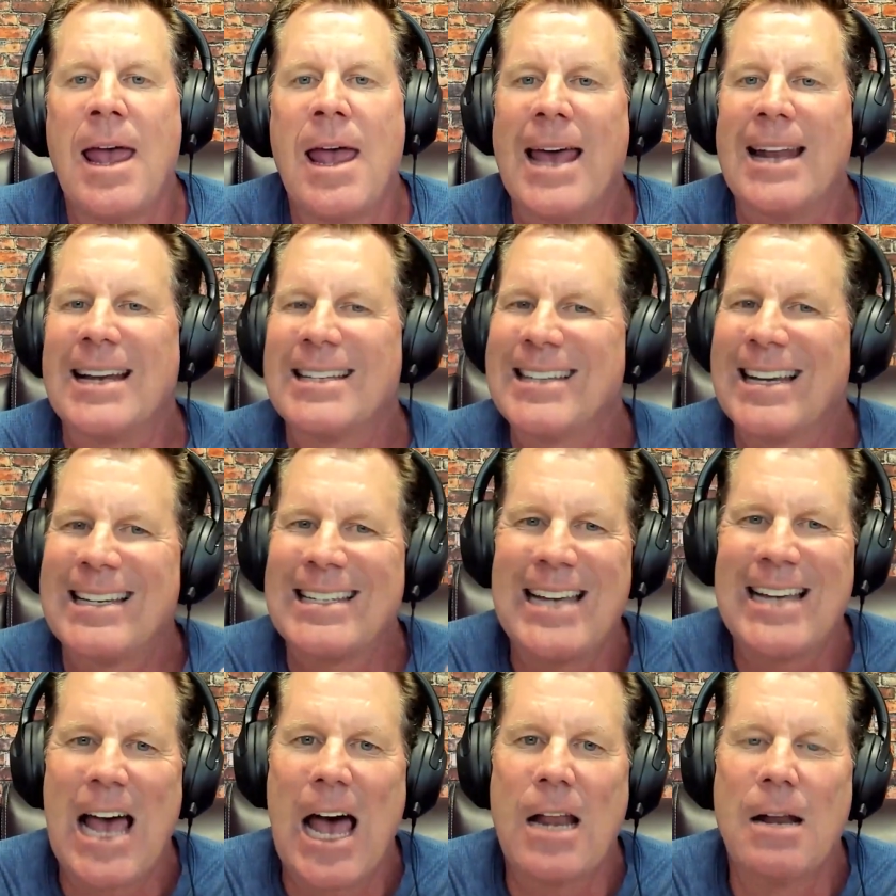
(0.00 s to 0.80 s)
And as I
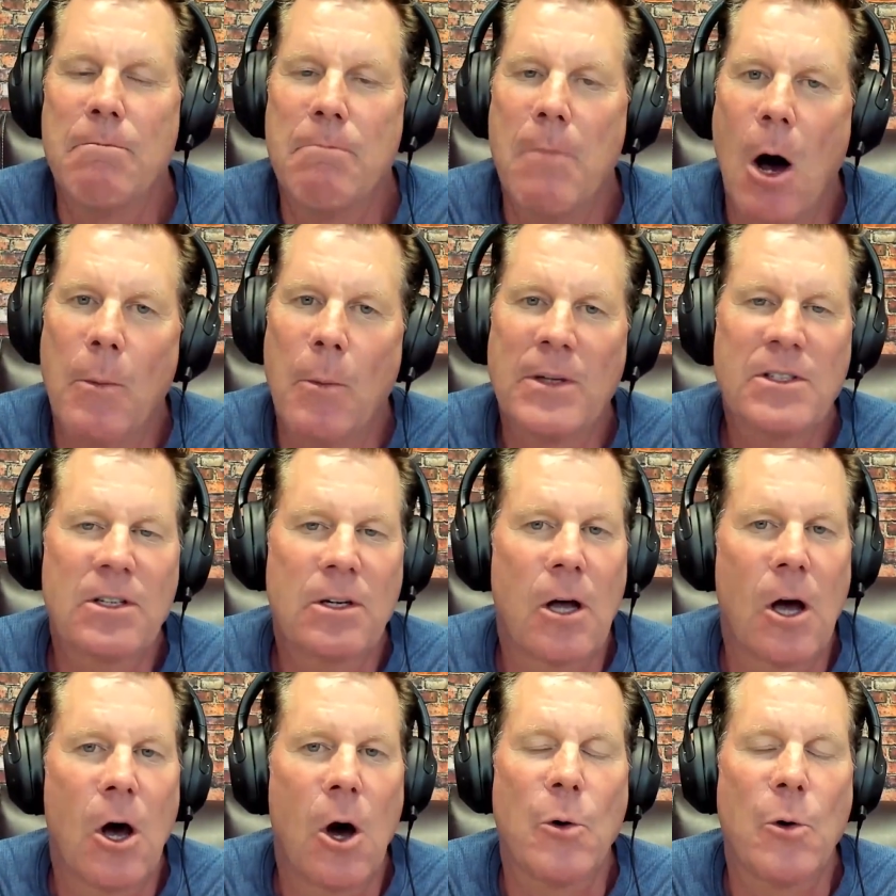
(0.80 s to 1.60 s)
said moments
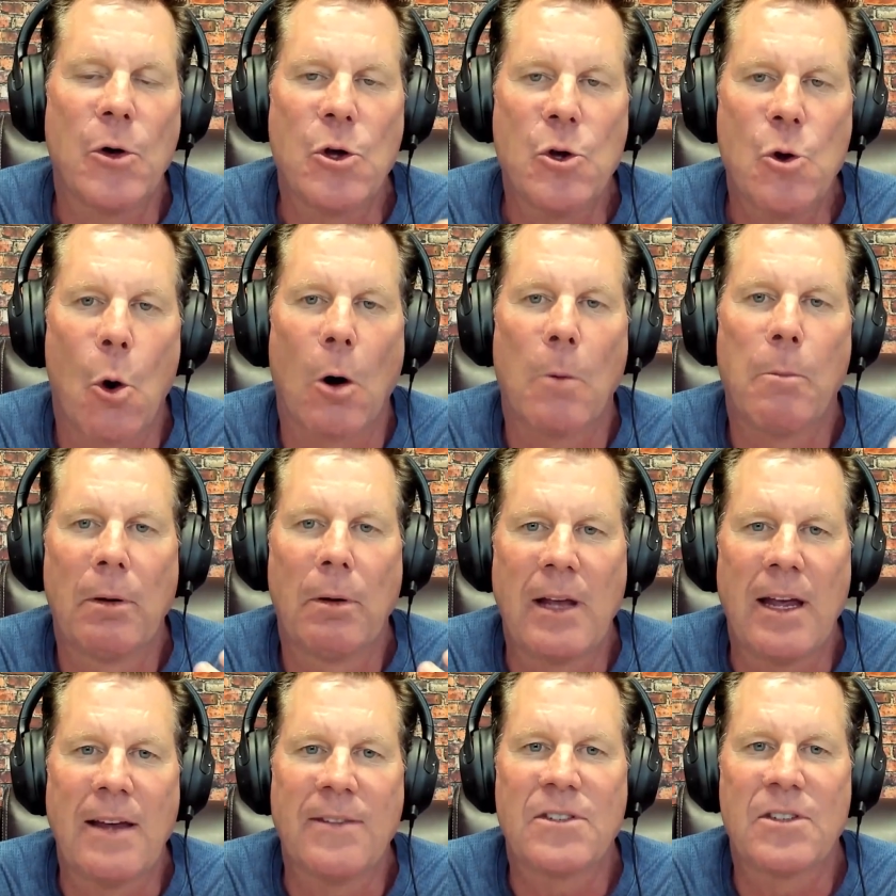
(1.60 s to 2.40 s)
ago, your
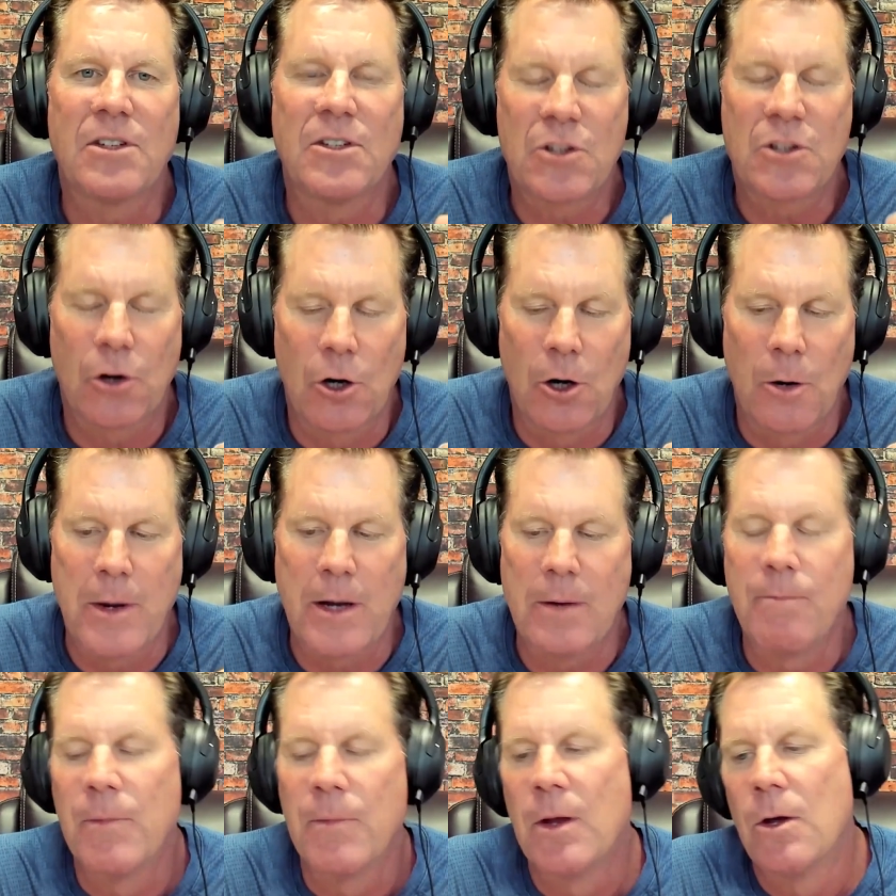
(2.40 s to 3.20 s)
beliefs
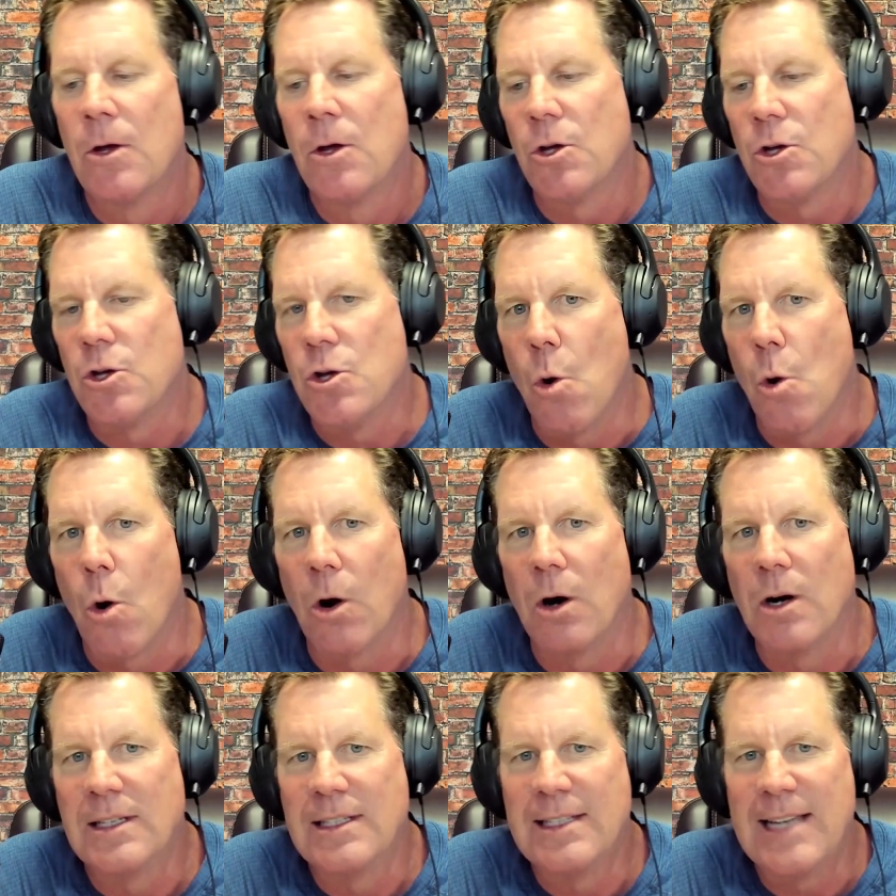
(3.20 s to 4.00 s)
determine
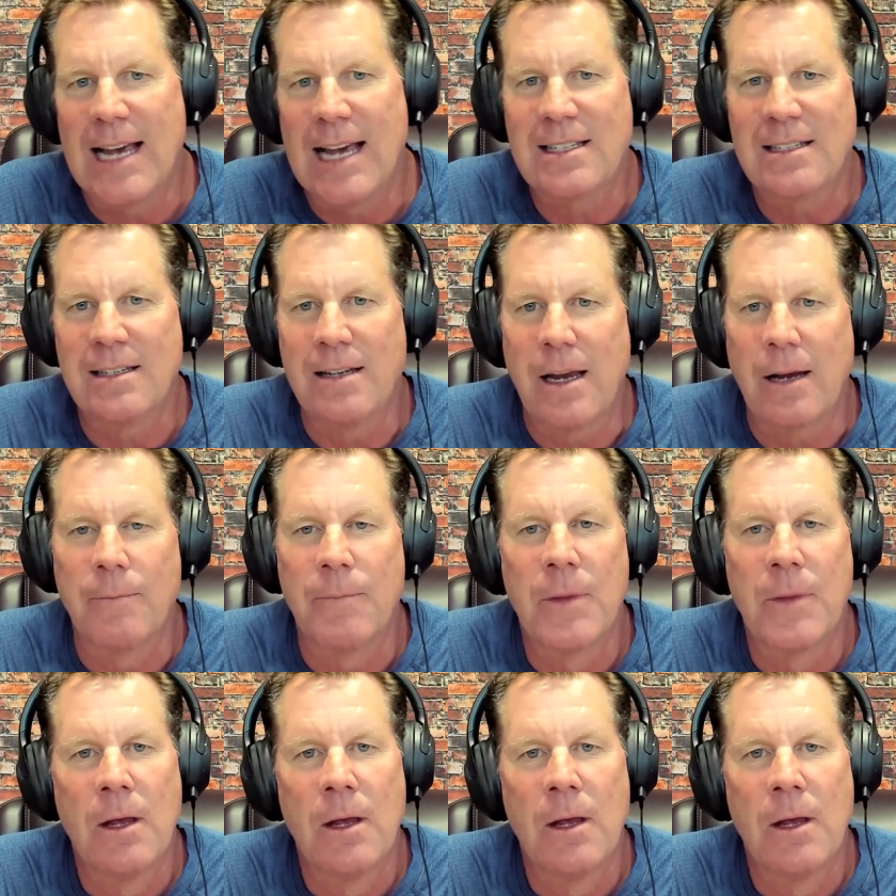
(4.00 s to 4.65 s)
your destiny.